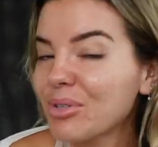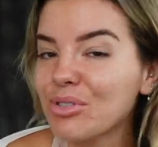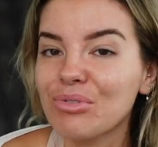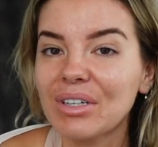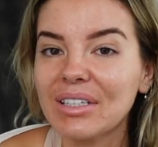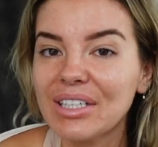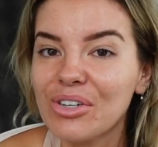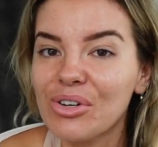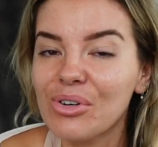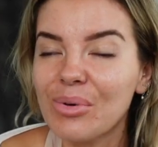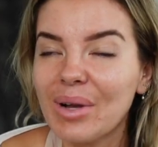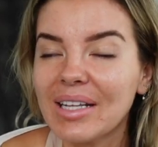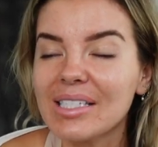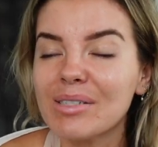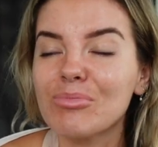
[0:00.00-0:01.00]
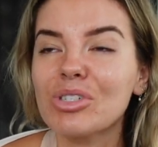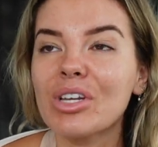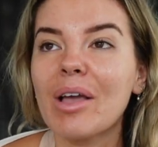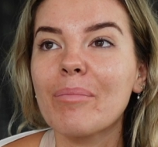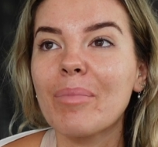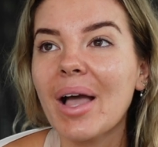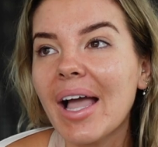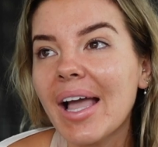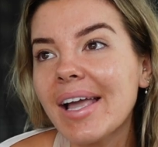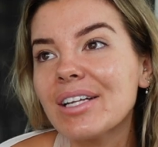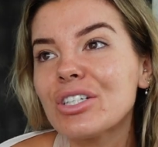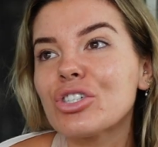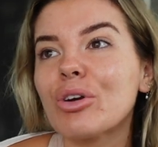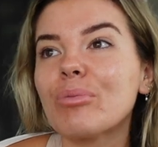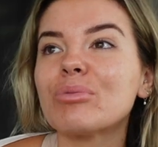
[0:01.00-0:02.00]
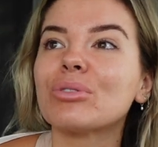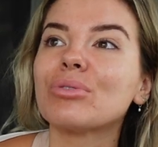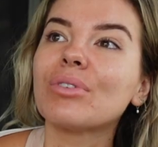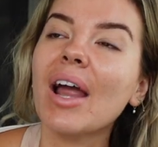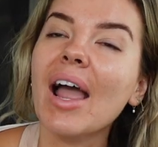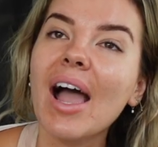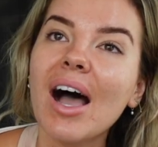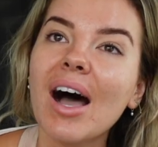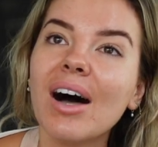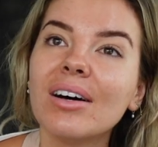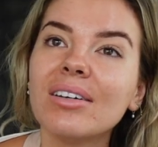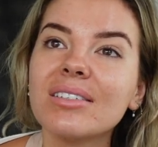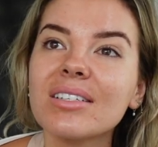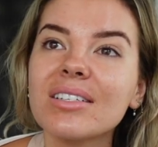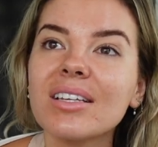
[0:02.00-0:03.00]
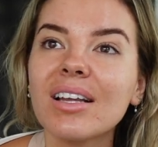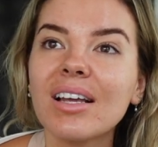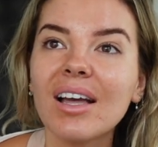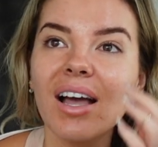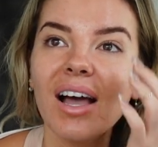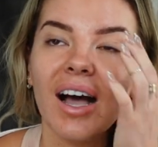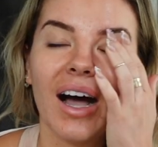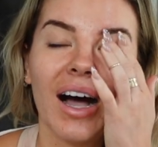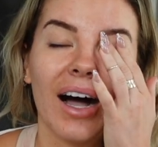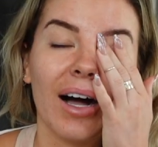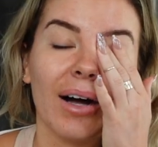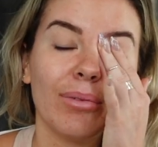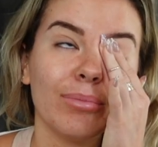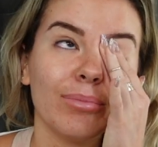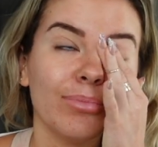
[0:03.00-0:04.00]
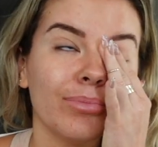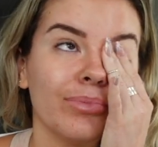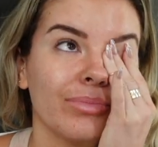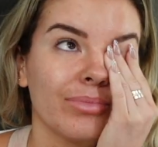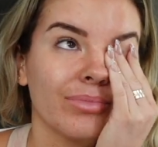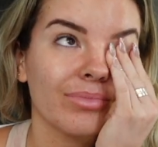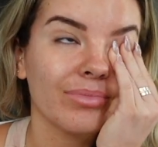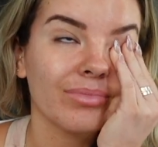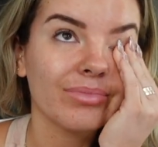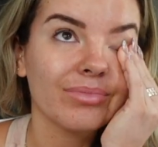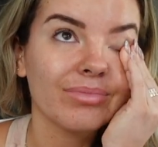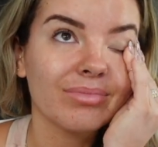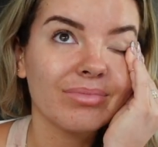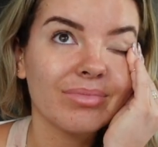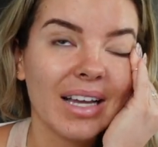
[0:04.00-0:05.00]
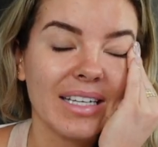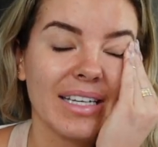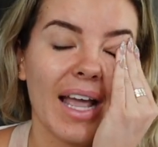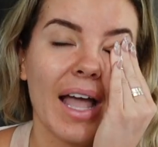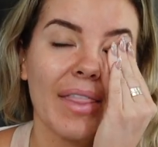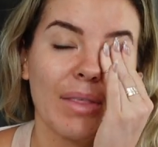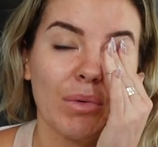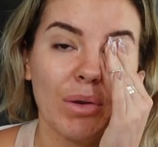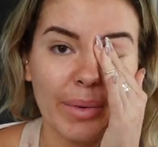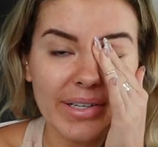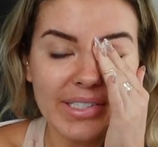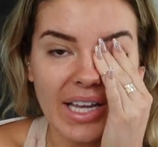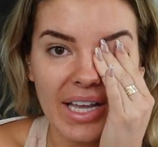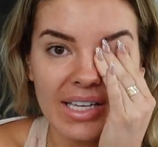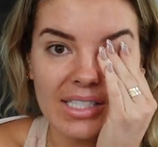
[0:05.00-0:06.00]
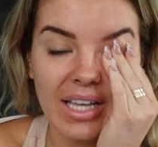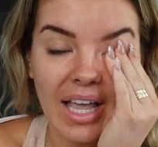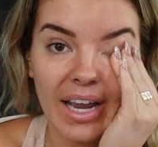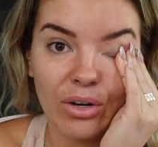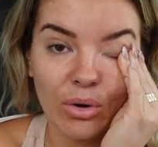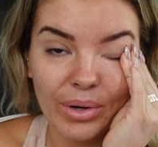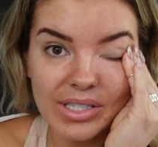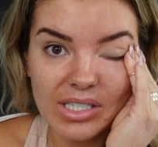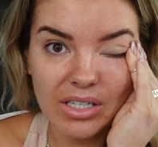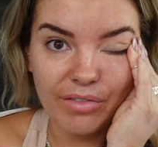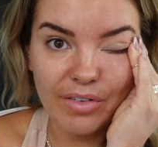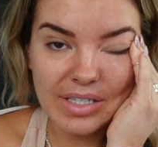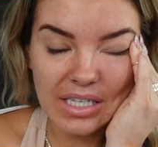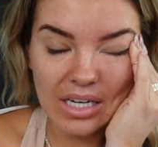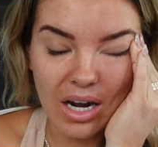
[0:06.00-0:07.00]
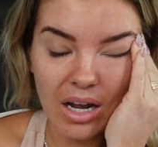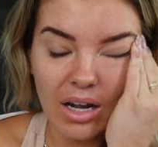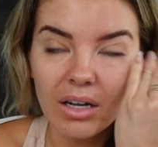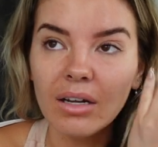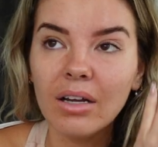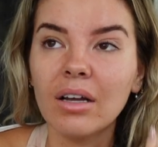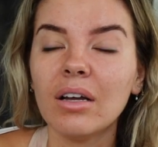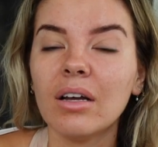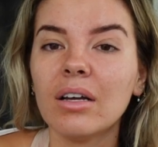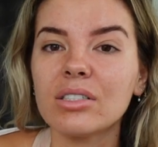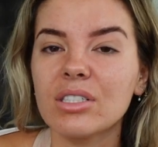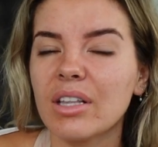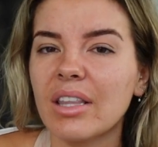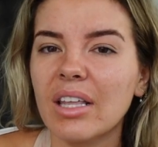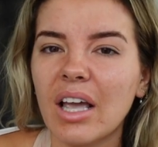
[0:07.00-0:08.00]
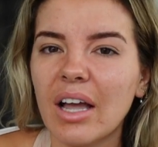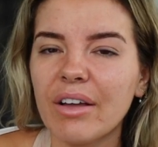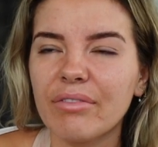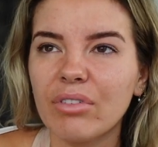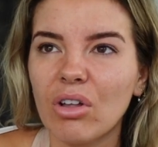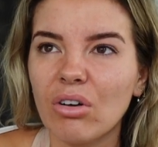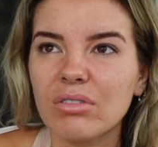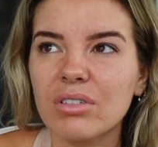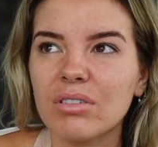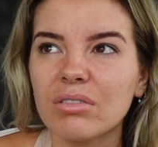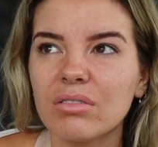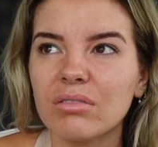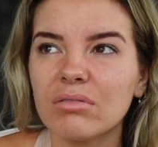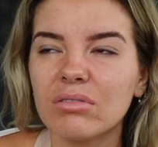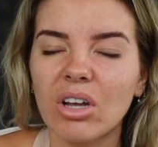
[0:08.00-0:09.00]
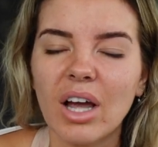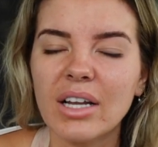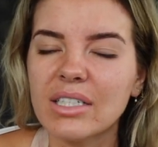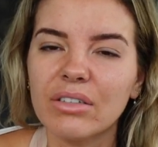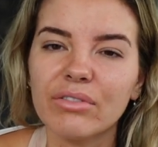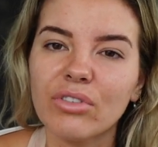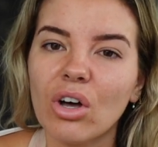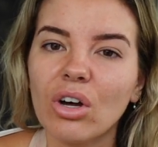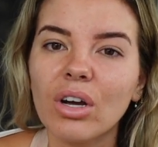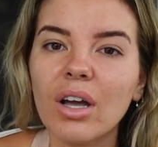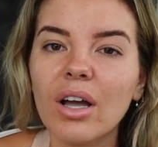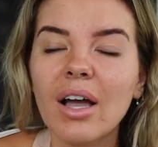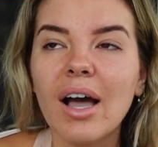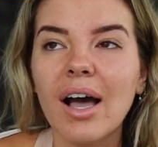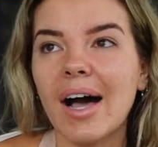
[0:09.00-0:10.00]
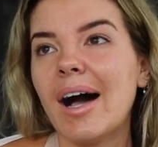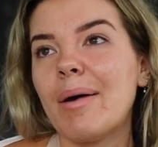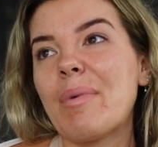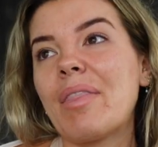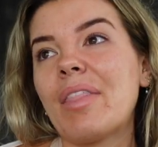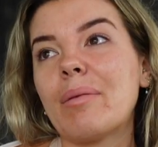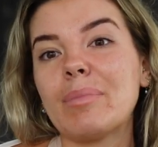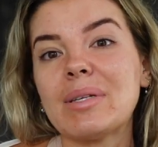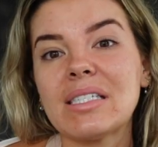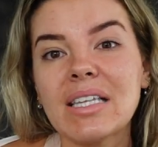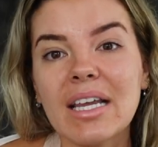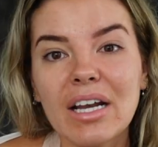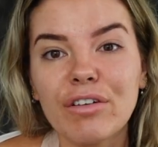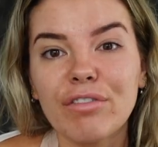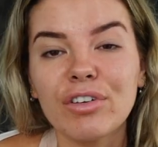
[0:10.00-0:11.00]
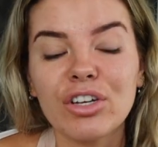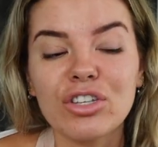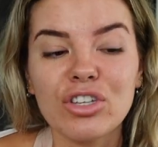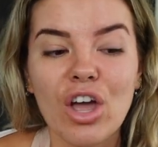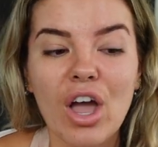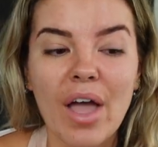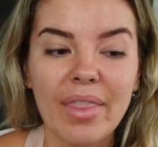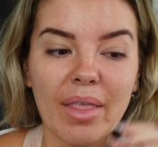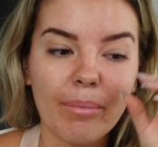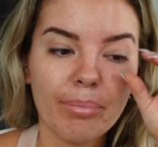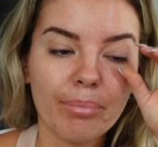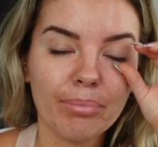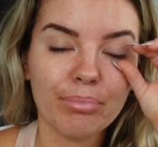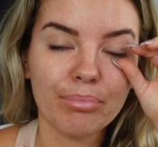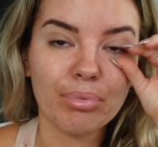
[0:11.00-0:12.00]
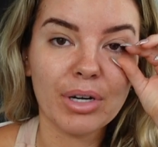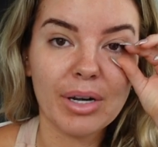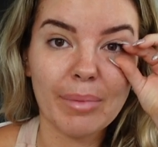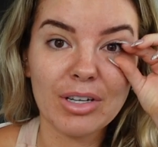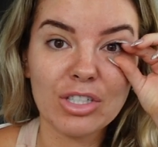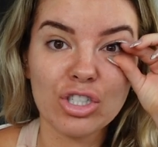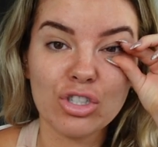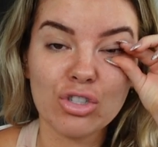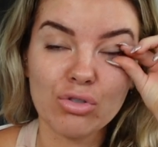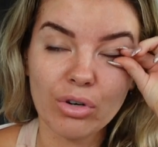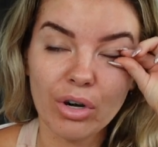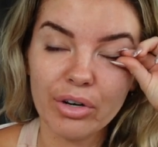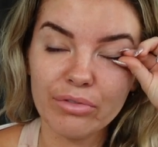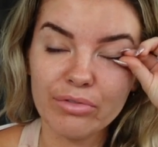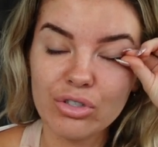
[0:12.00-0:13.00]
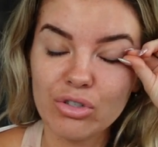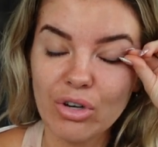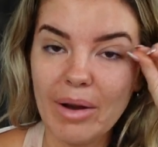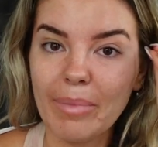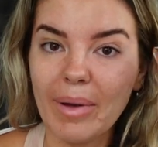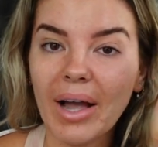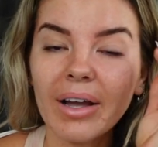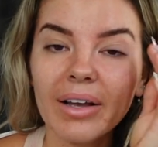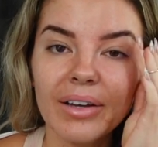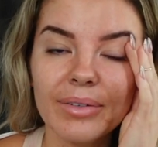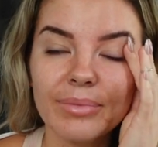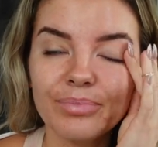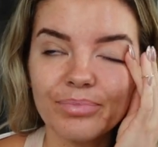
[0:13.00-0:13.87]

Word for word: it was really cool we had some champagne shopped around um and yeah and then we went to SK and Oyster for dinner didn't think I vlogged no I didn't vlog um and then Messina for dessert and then pretty much just drove straight back